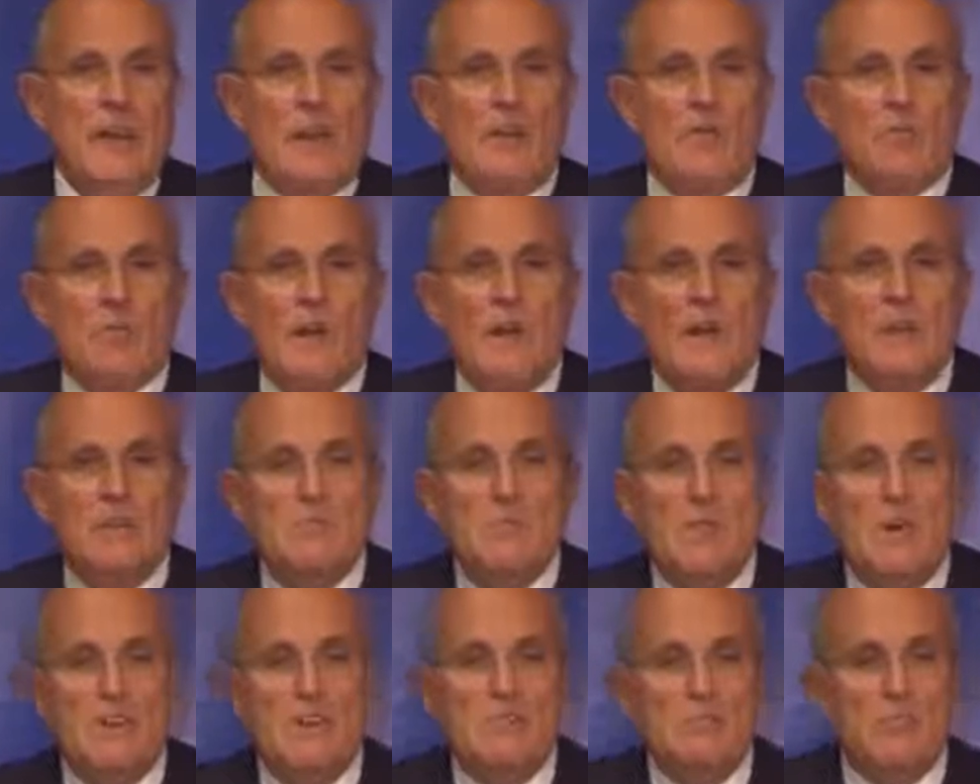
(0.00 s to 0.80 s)
That
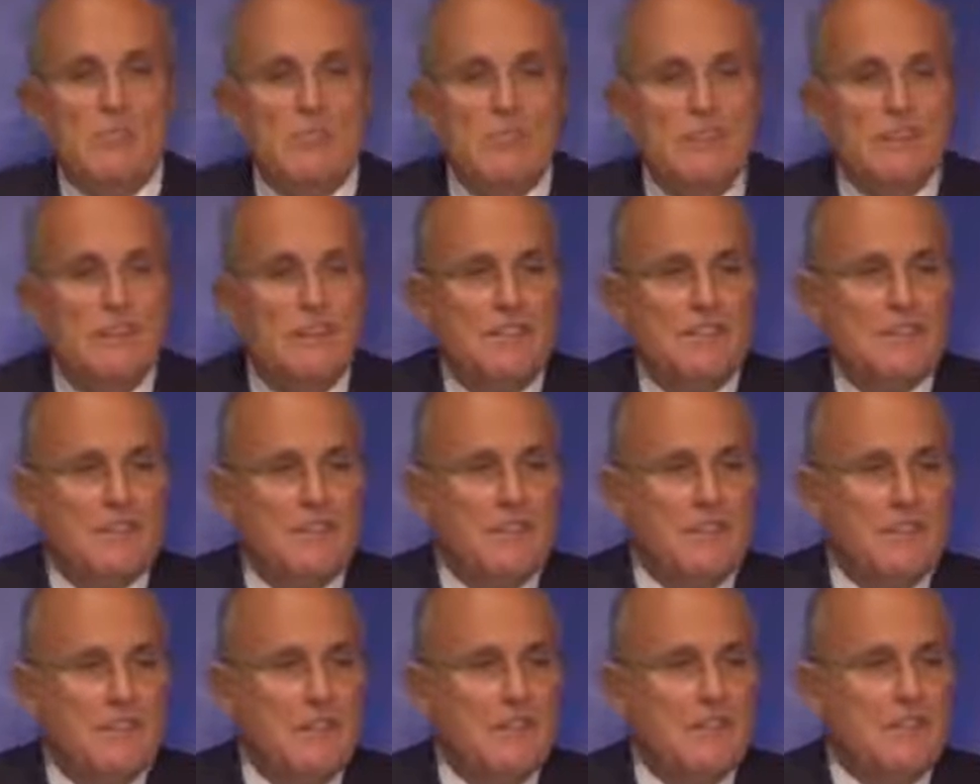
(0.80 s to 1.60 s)
Iran must
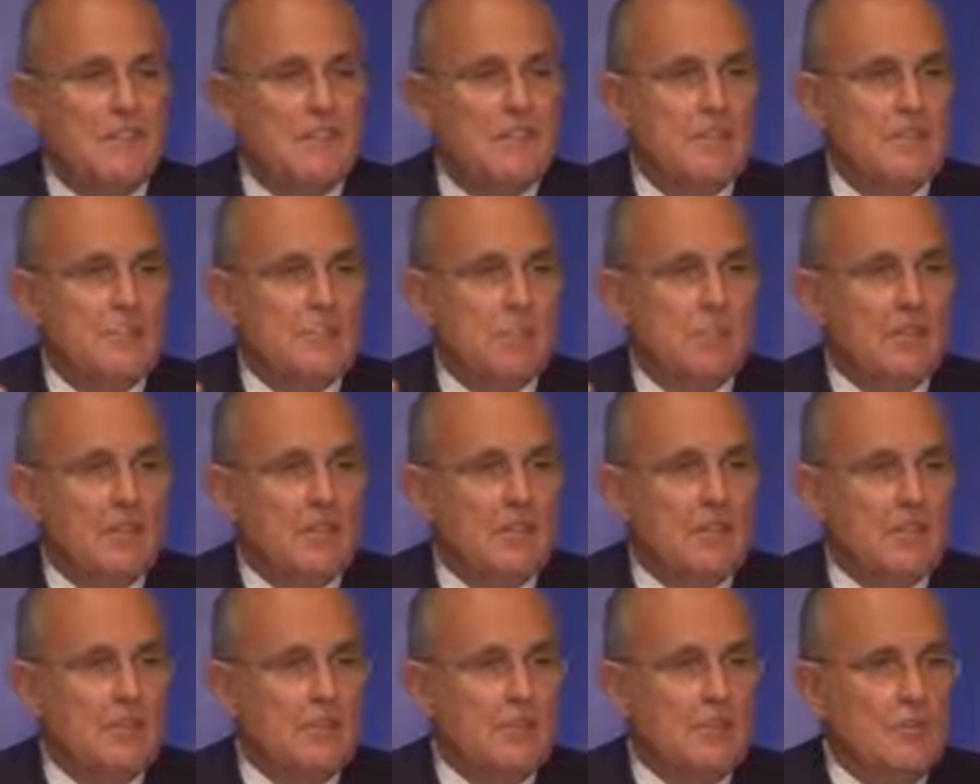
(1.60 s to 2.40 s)
release its
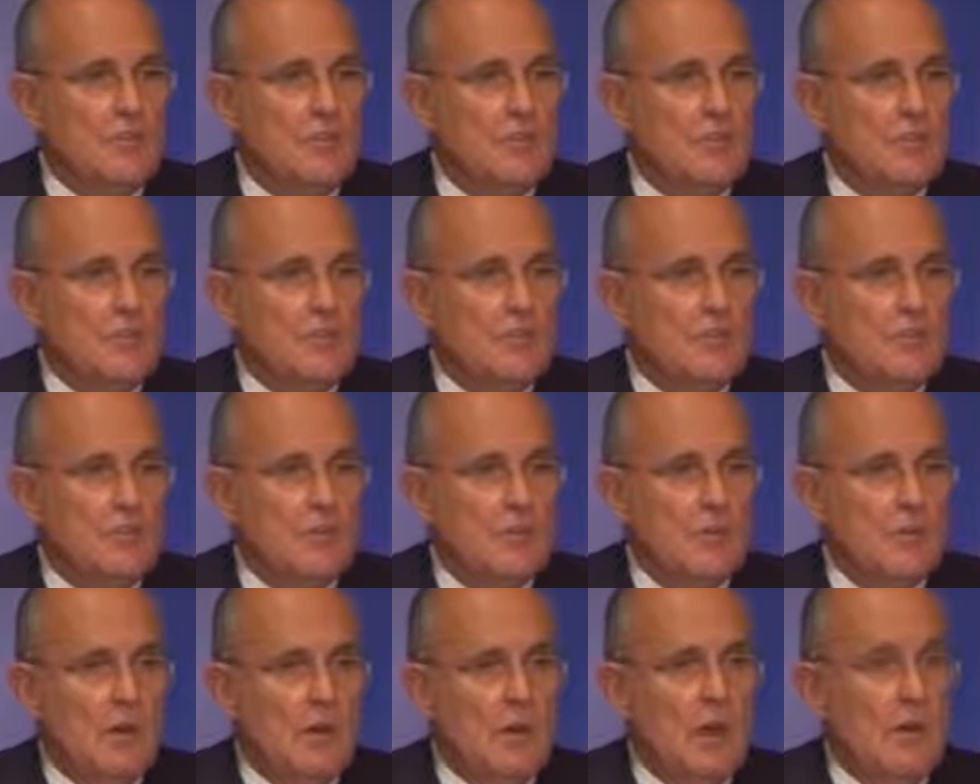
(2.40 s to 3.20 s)
political
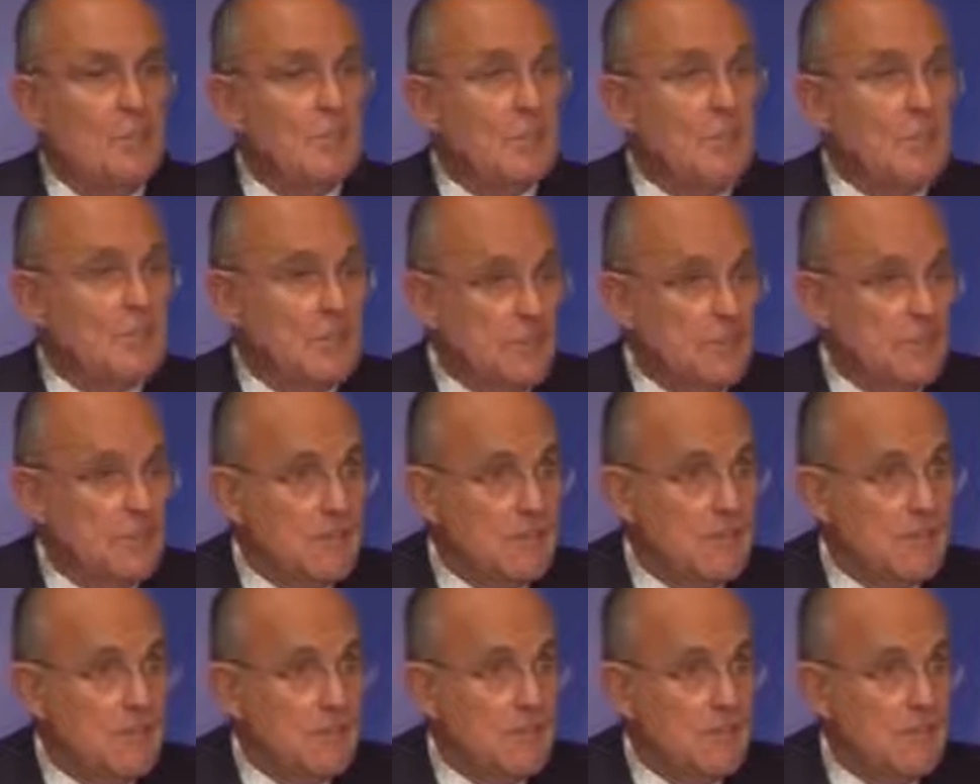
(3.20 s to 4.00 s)

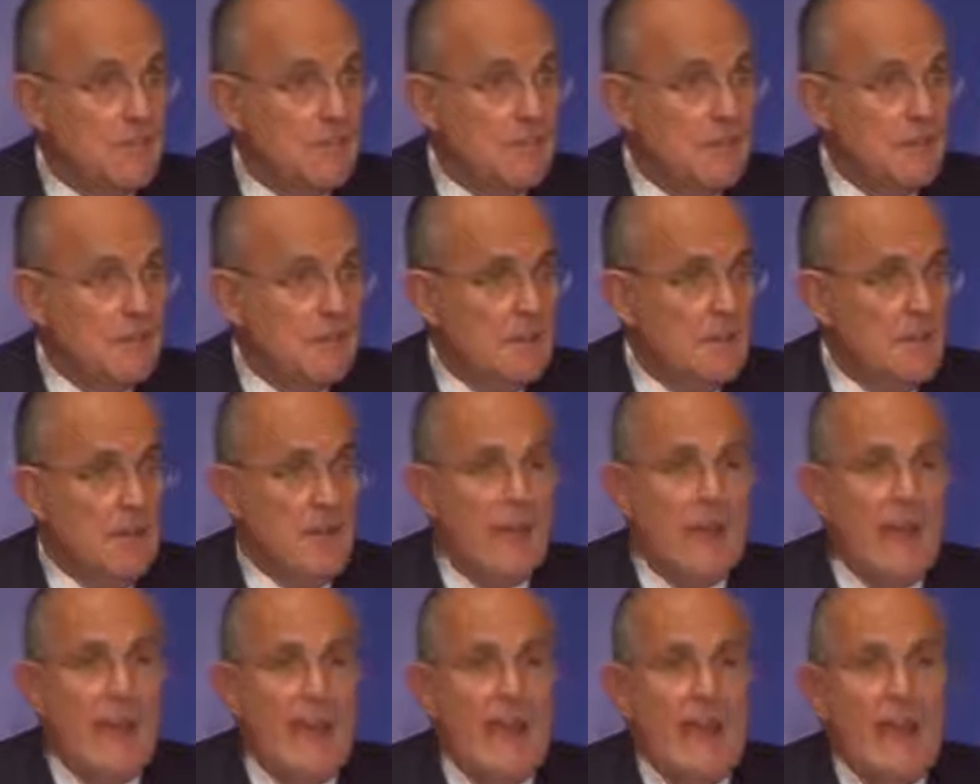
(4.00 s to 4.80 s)
prisoners.
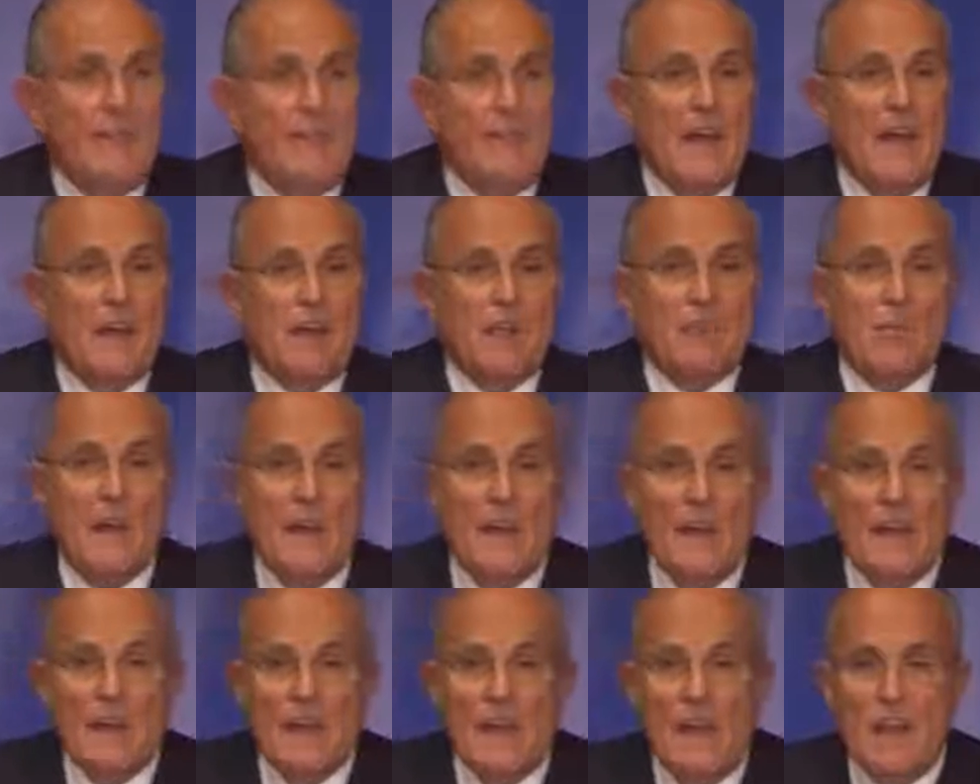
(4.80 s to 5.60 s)
And that
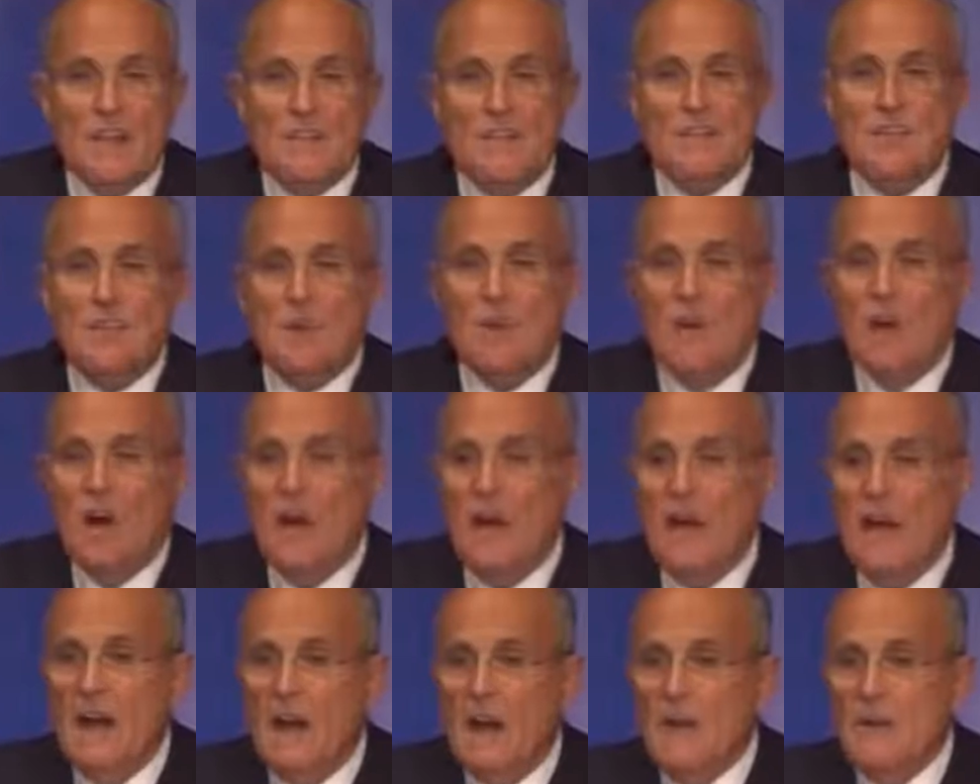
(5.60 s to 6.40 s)
Iran has to
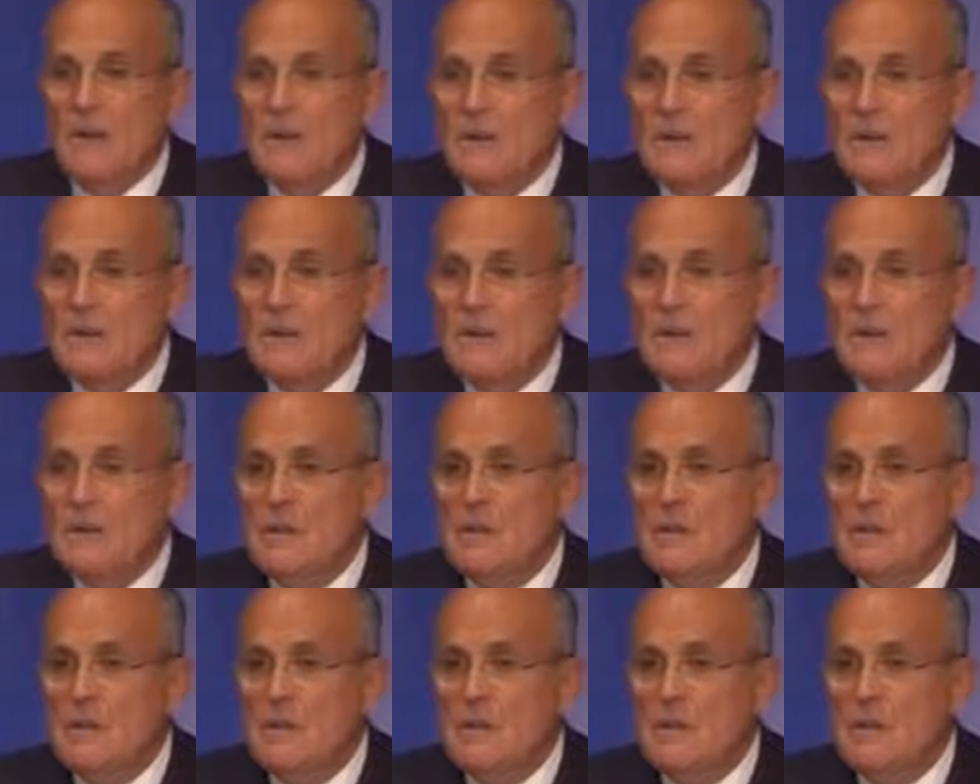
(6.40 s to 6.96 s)
allow,